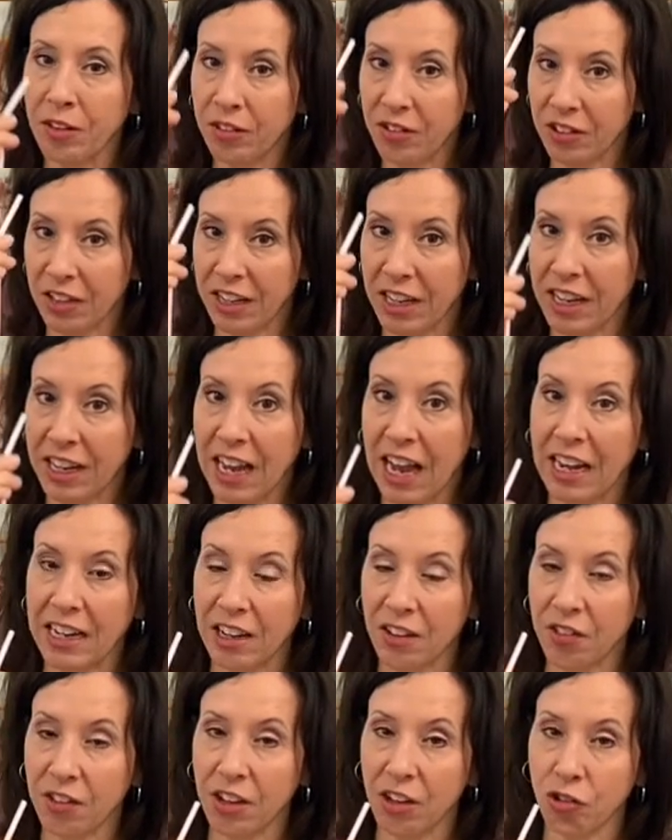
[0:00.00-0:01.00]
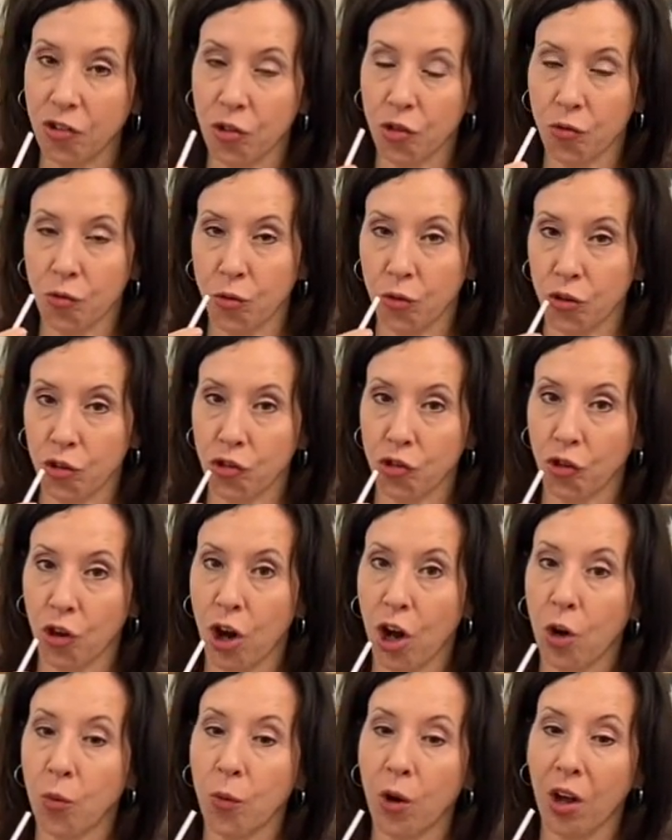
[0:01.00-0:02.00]
Singing anything through a
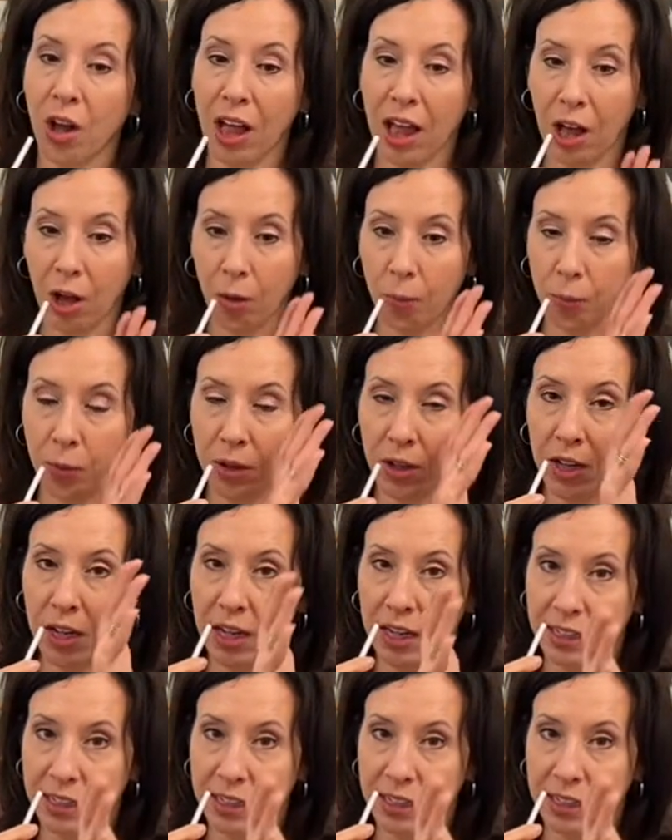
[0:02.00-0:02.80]
straw will help